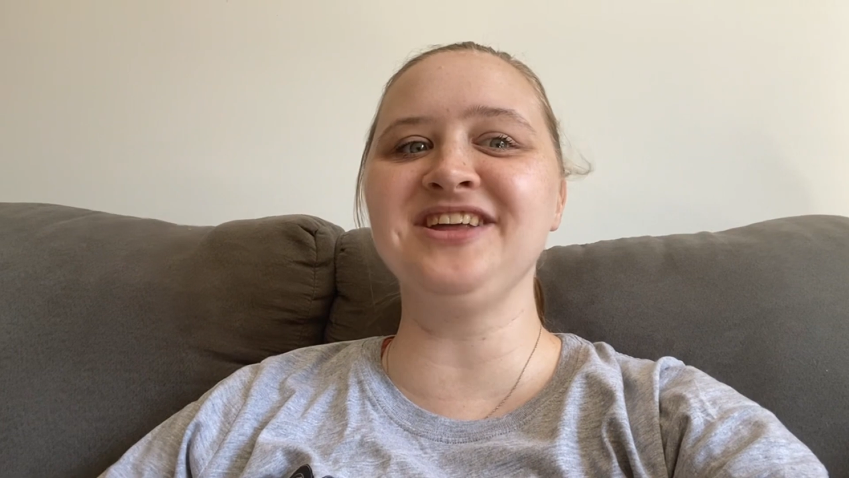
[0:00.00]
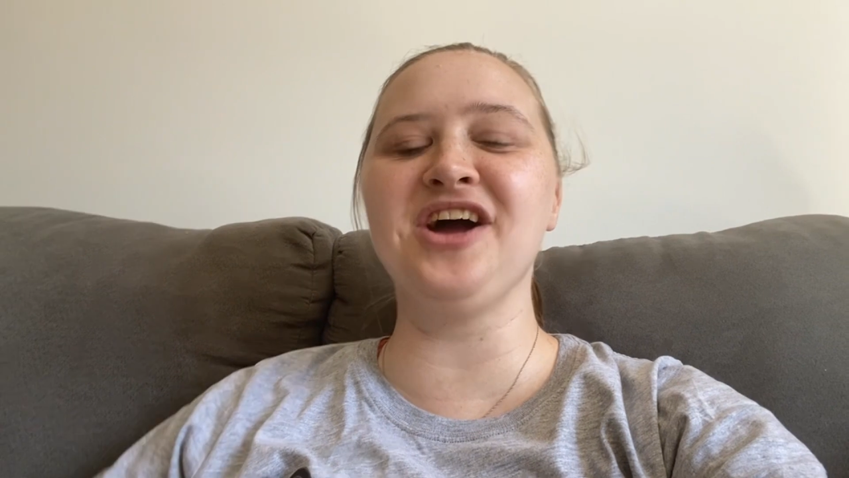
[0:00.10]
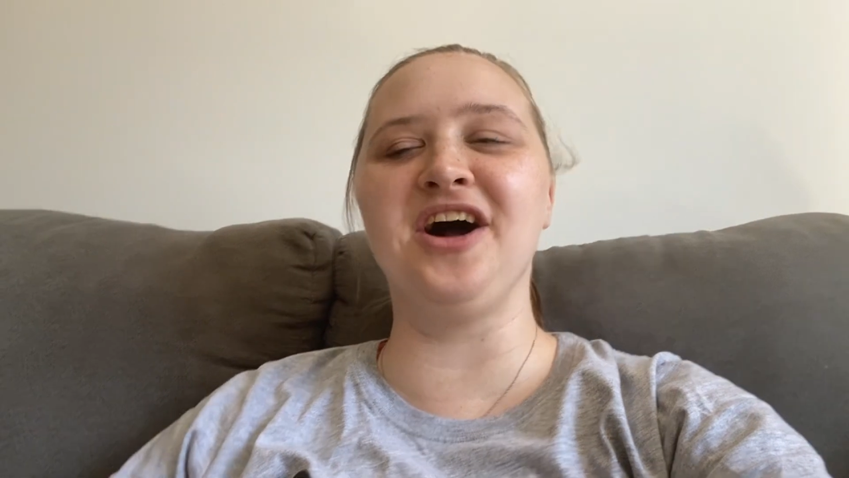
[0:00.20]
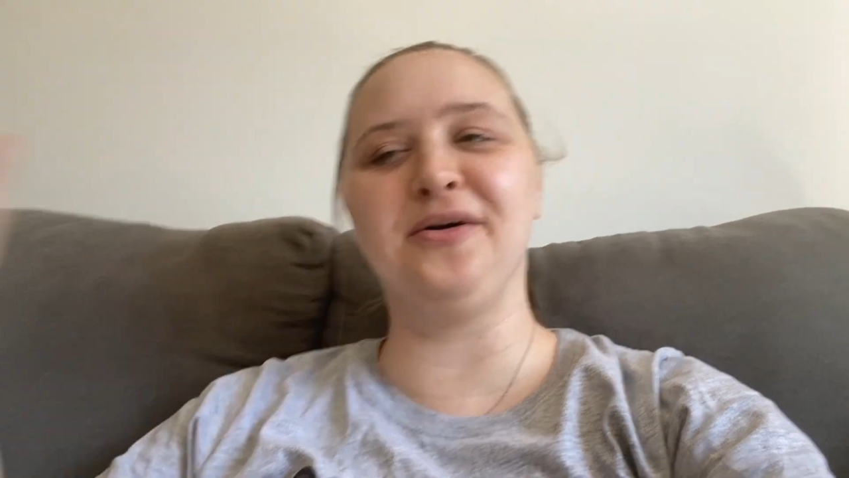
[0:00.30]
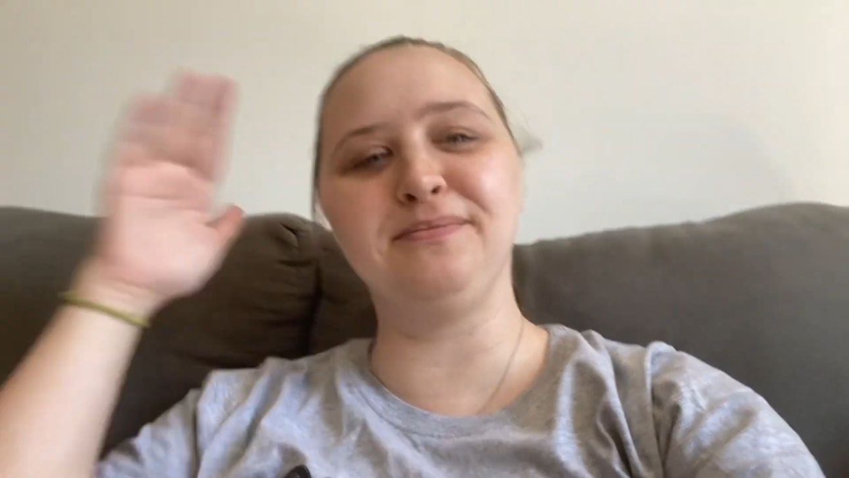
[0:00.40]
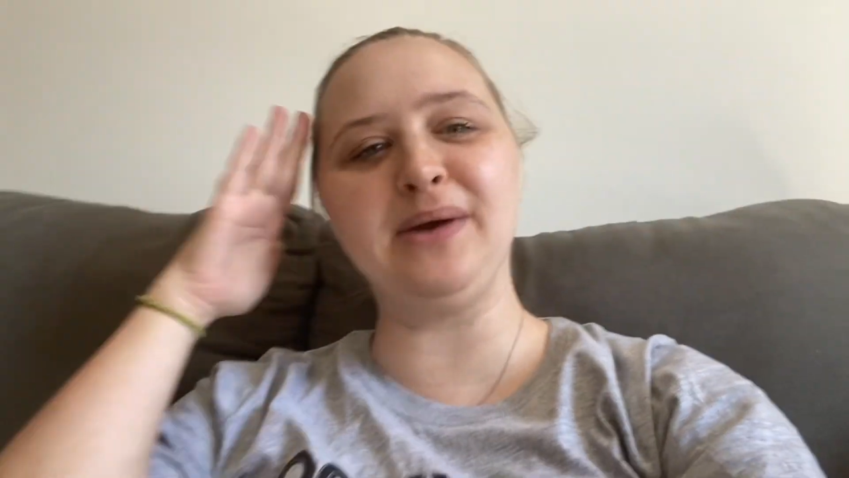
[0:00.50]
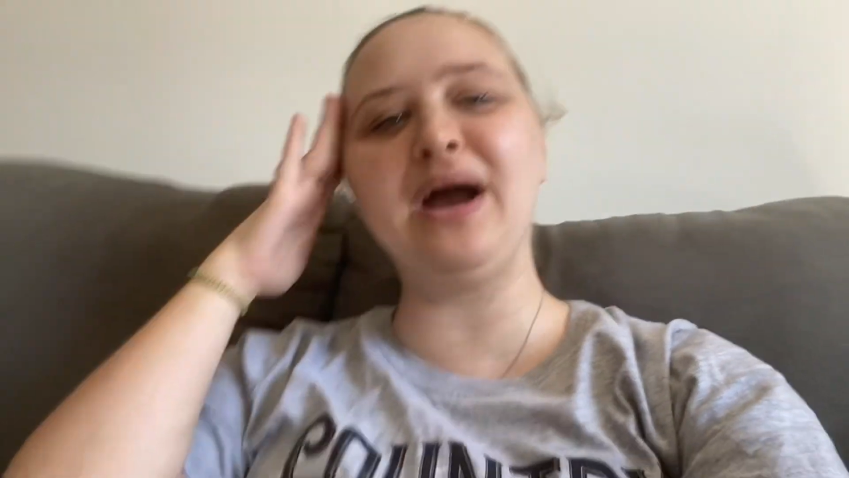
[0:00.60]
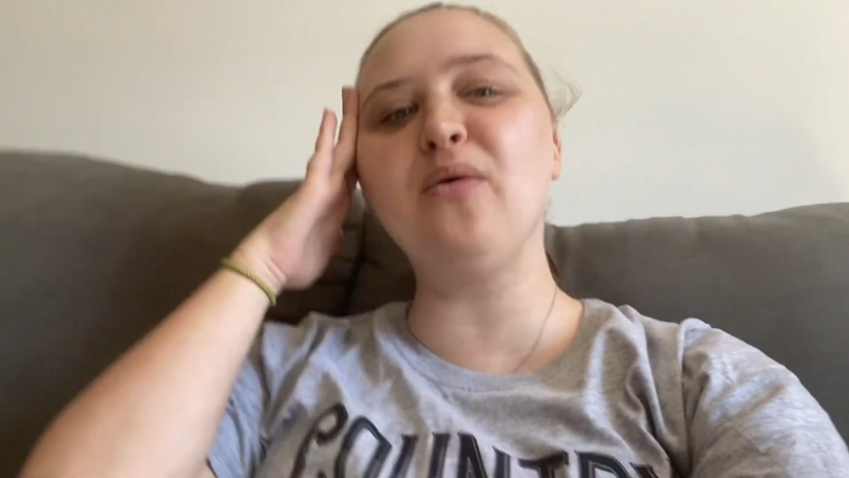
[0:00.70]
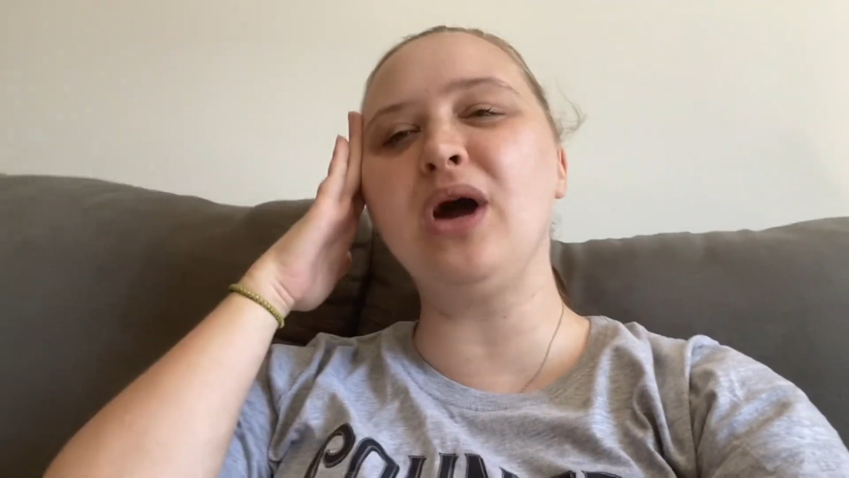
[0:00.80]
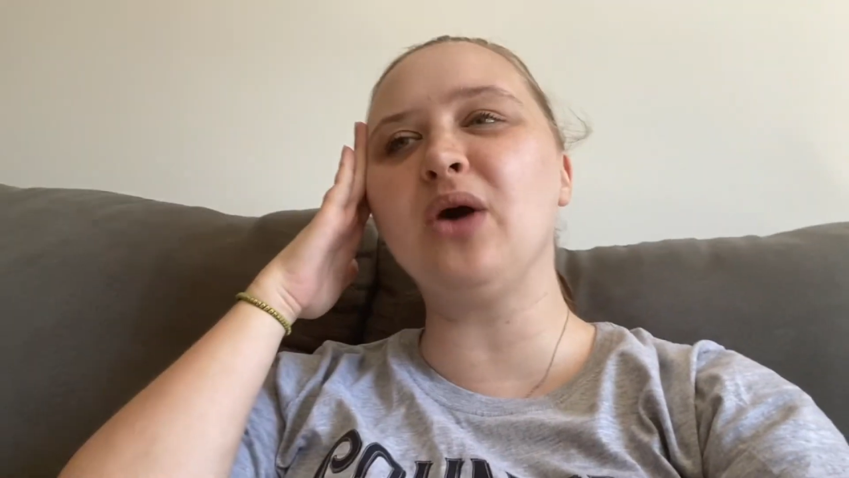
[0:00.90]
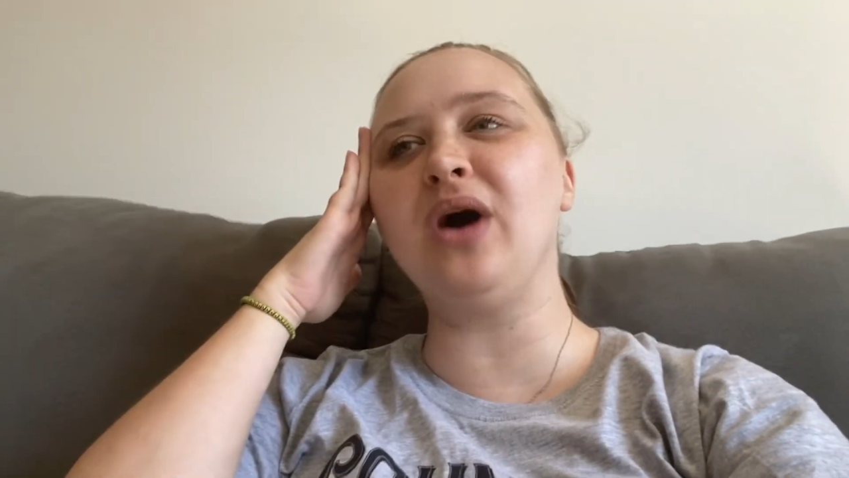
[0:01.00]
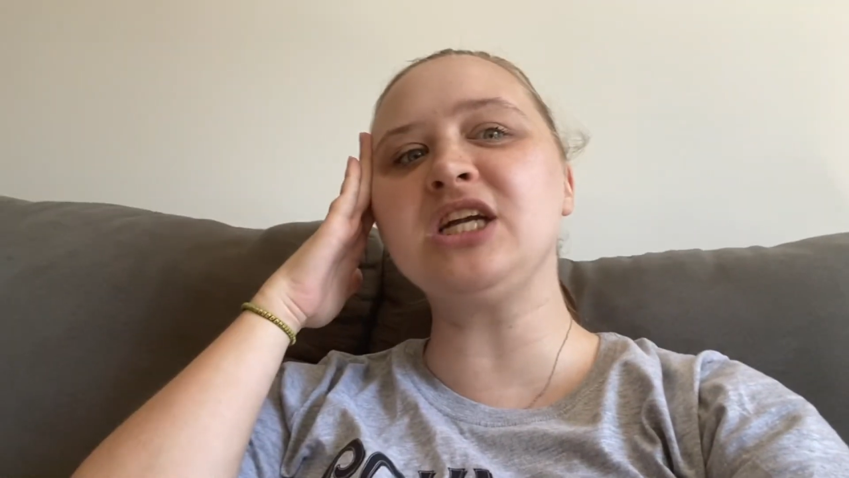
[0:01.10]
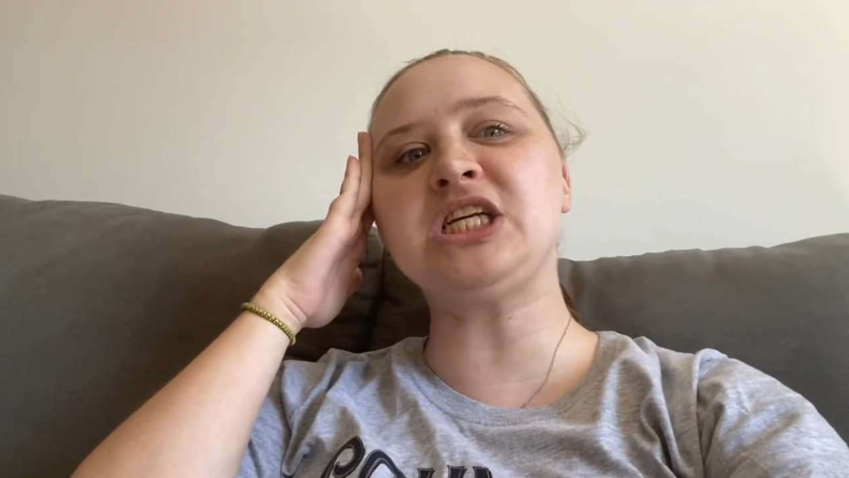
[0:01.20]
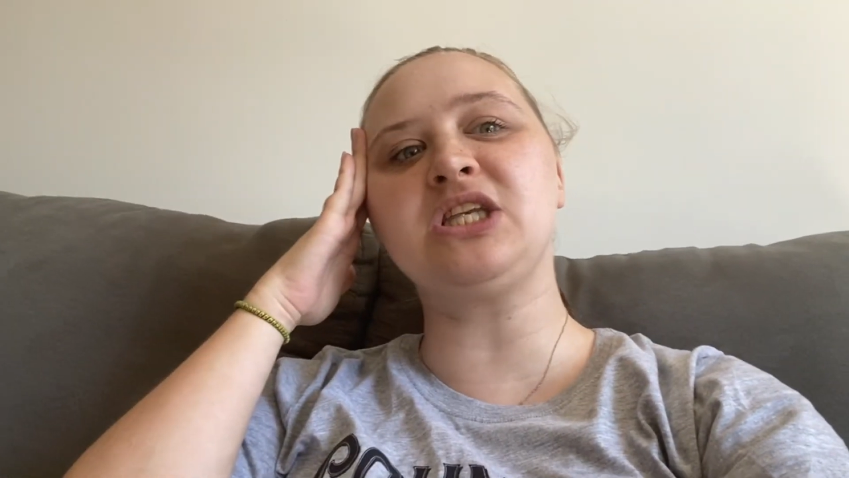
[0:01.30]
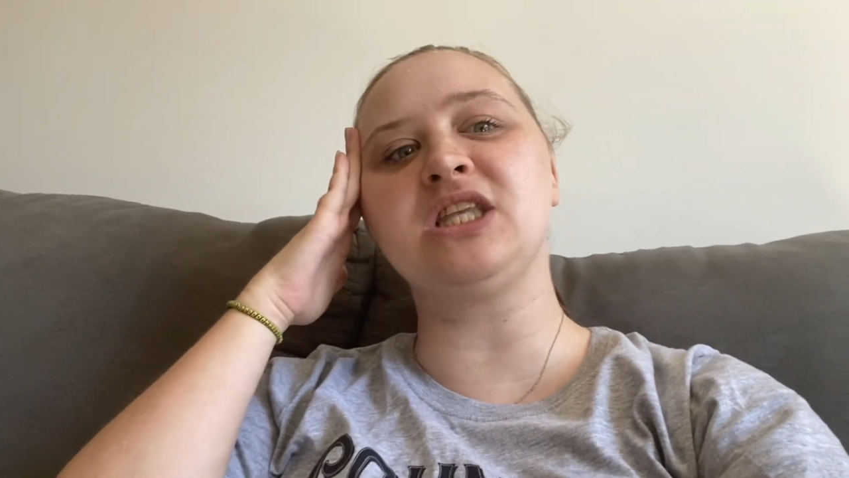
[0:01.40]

know. Maybe I want to watch